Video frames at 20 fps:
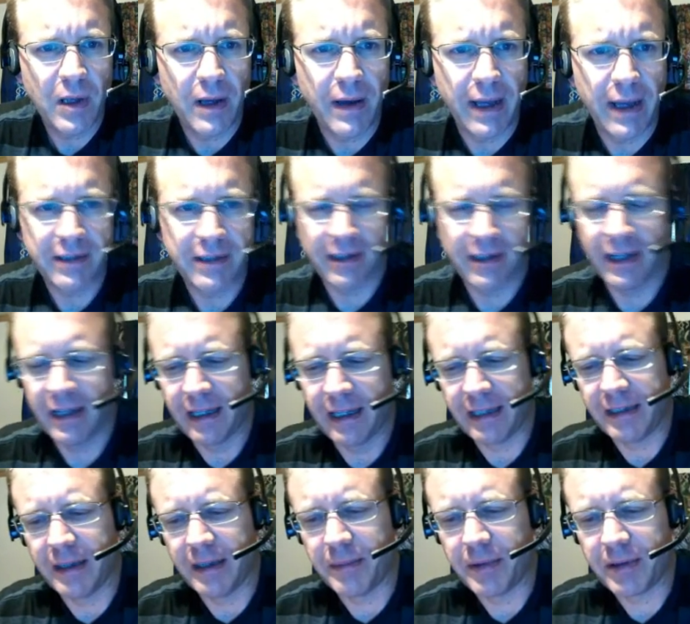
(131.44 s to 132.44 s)
accidentally
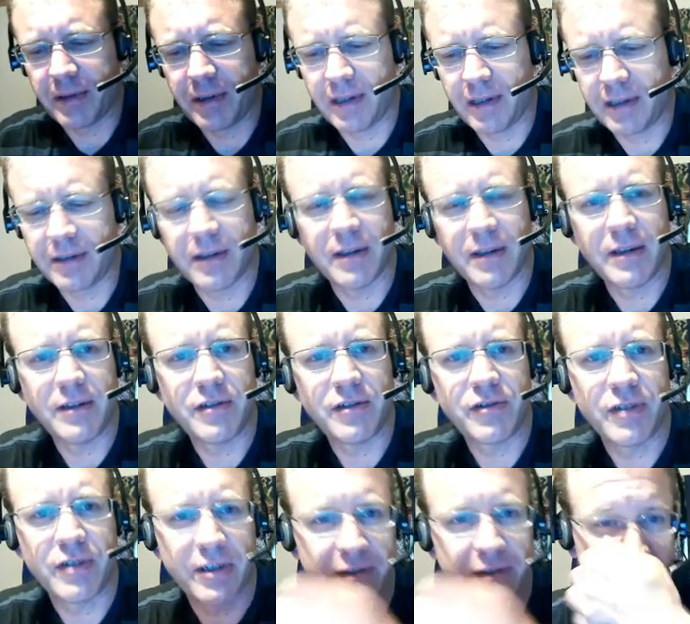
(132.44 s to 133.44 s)
double clicked on the
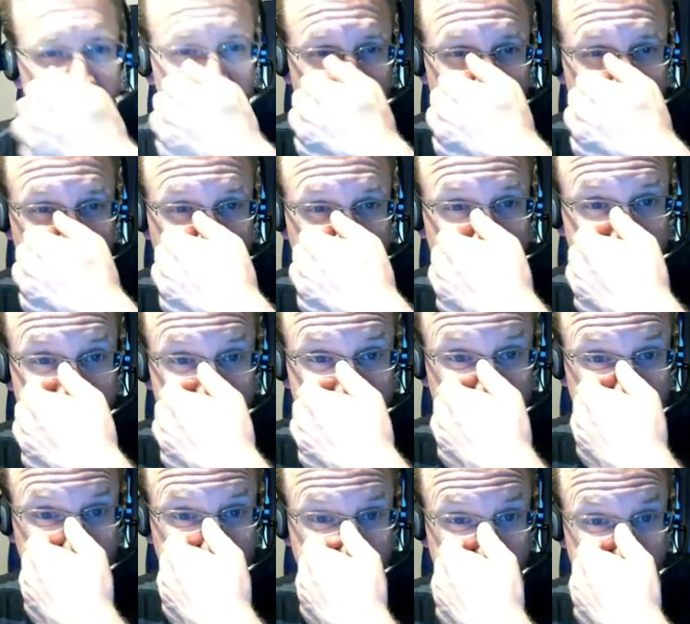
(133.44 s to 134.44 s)
instructions earlier, so I'm going
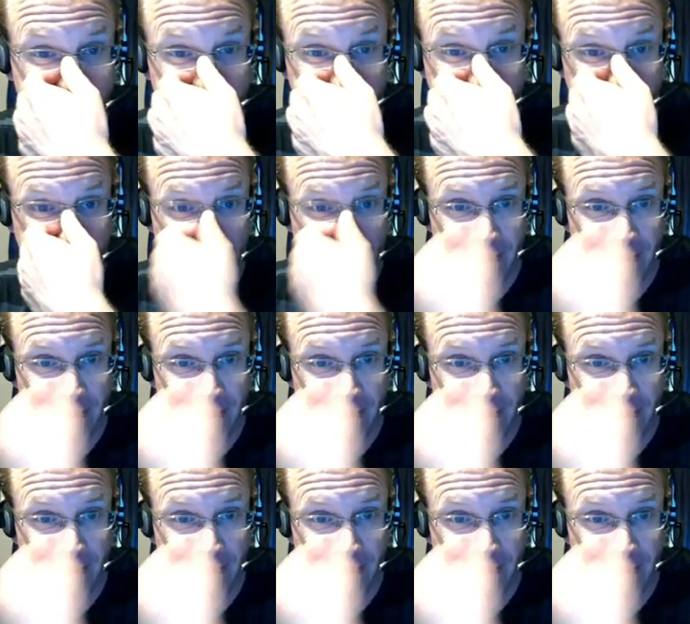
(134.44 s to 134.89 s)
to get rid of that.